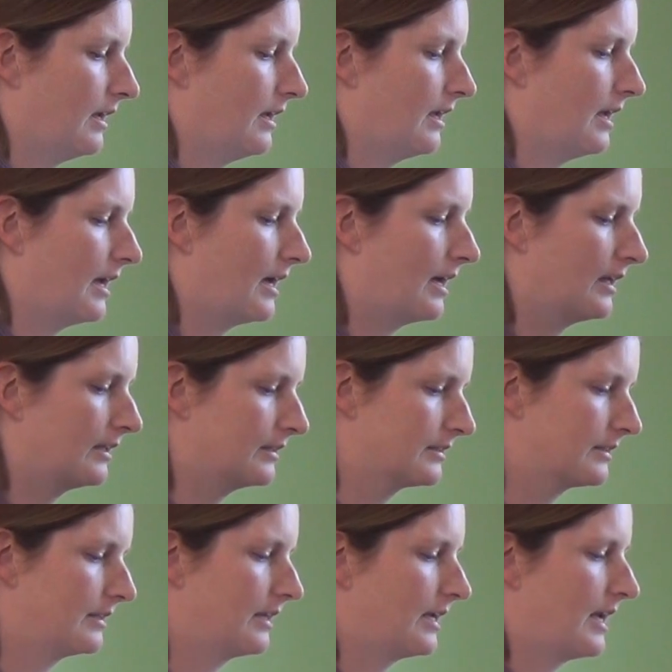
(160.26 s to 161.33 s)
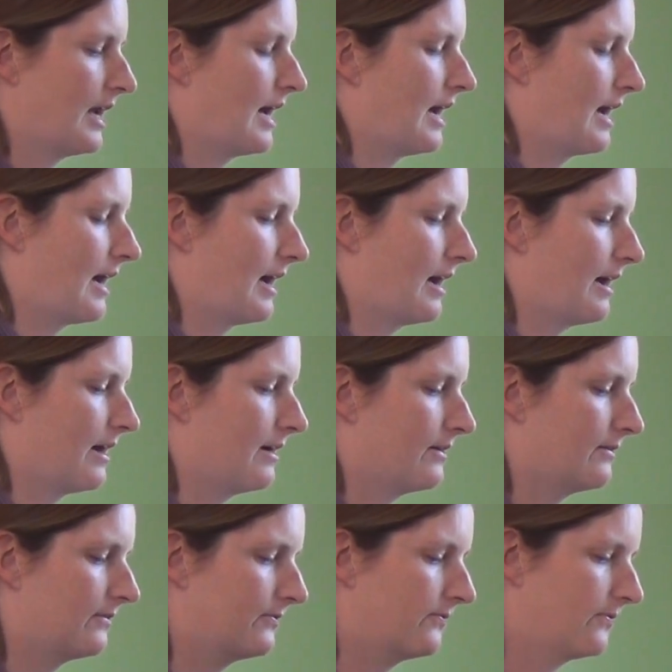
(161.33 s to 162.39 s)
and they
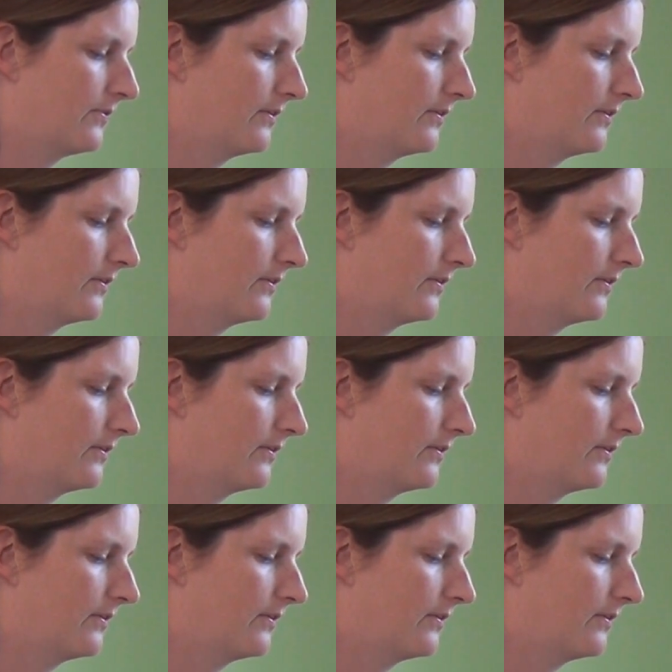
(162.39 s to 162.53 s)
have